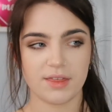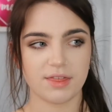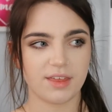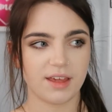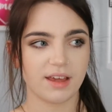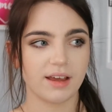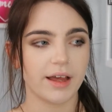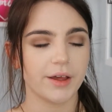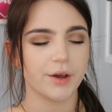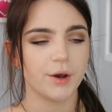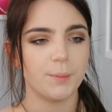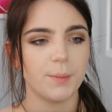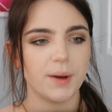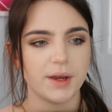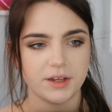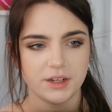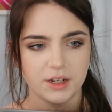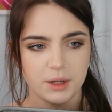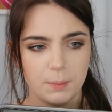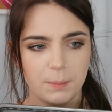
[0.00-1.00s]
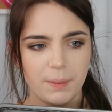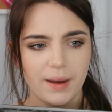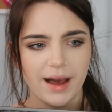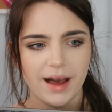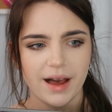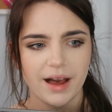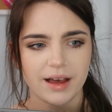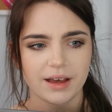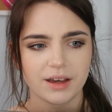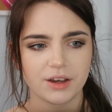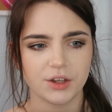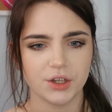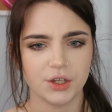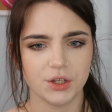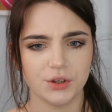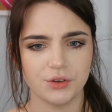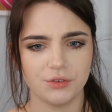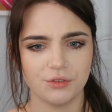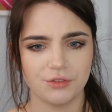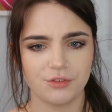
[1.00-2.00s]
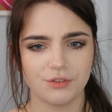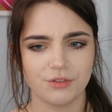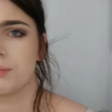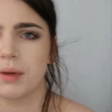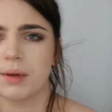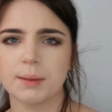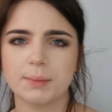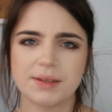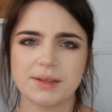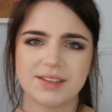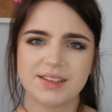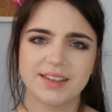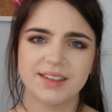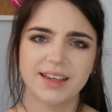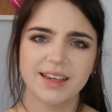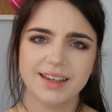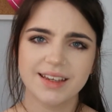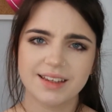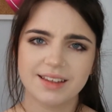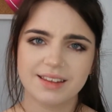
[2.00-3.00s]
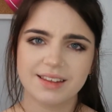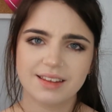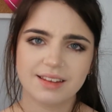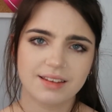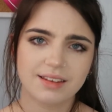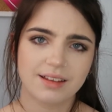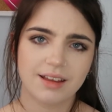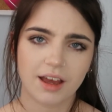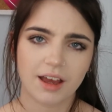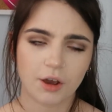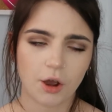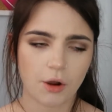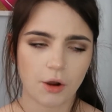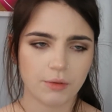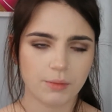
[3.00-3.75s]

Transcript: think I got mine in a pack of maybe 6. I can't